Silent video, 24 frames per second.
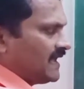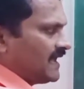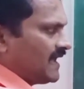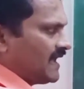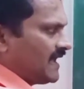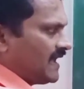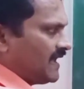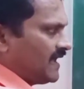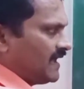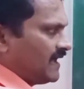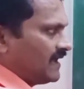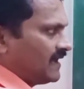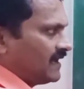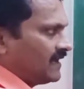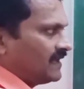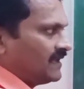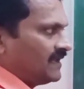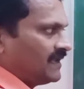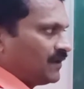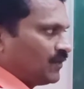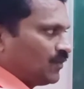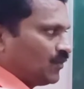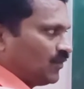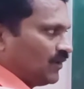A
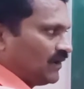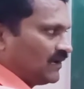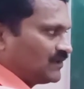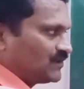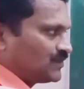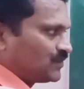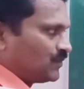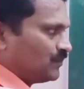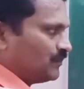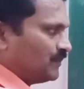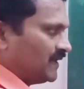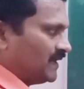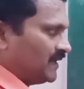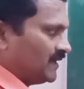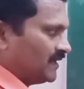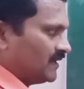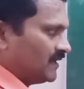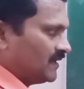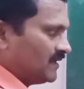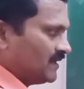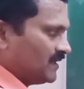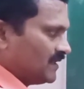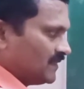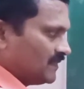equal to
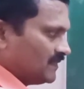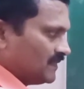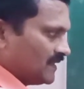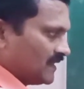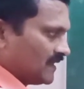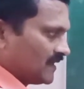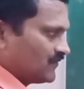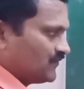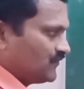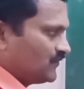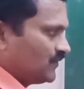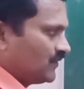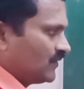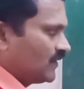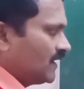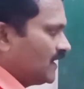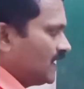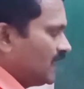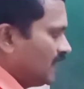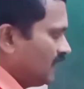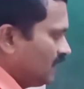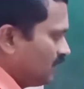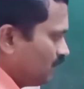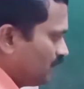B,
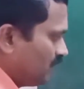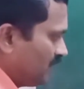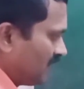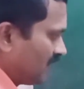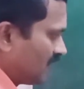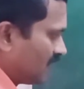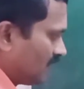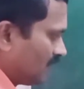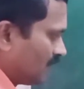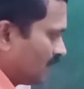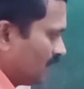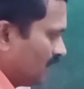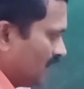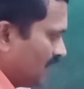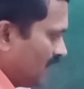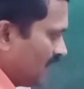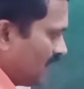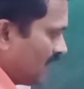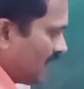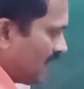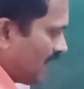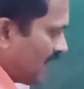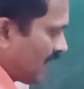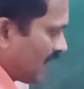therefore it becomes
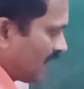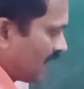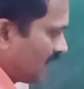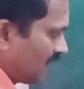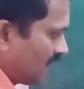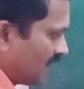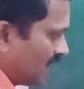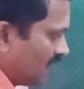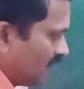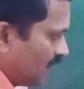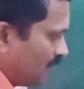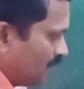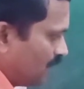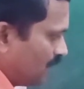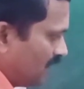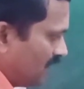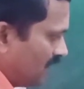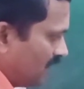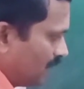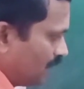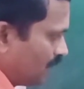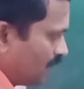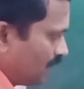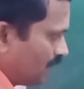angle
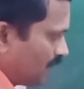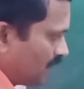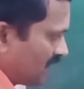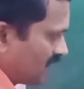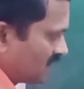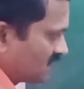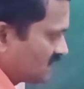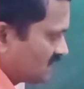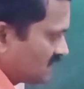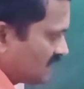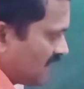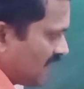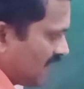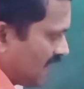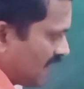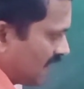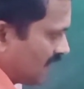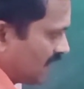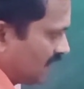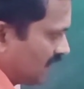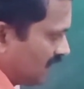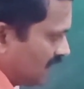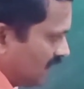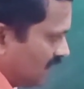B plus
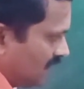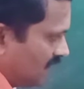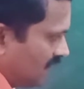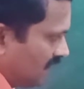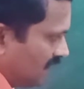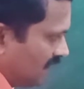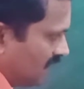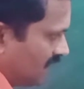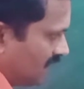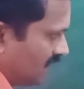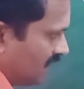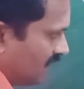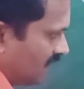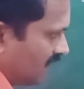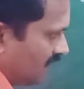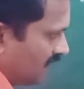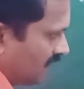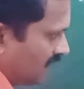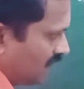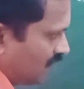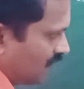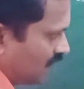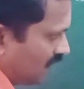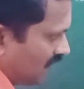angle D
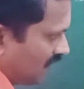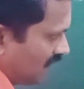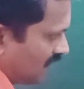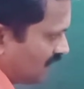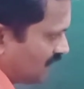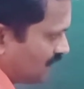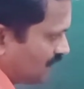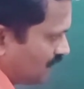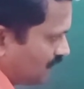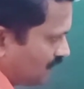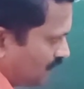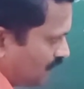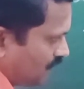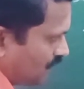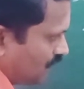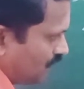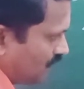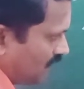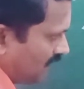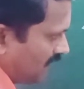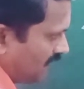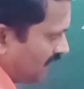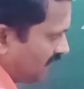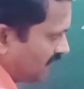equal to
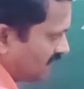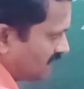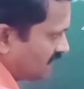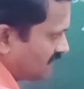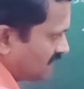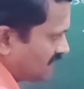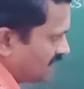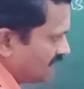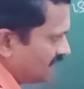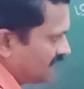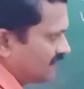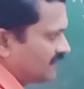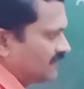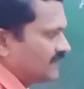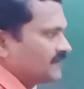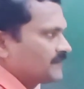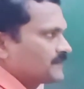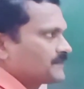180 degree.